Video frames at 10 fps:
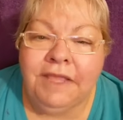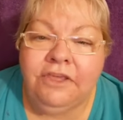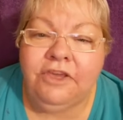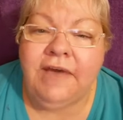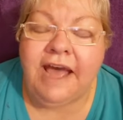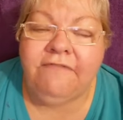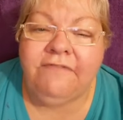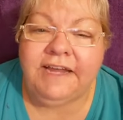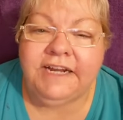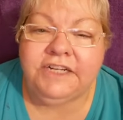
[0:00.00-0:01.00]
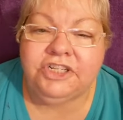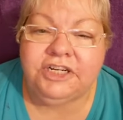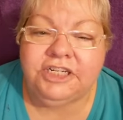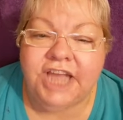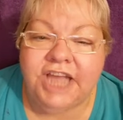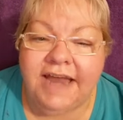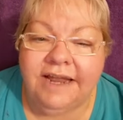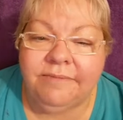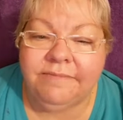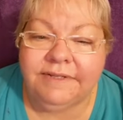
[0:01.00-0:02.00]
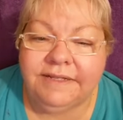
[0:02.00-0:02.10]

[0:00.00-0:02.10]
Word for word: You have fun at church, Adam.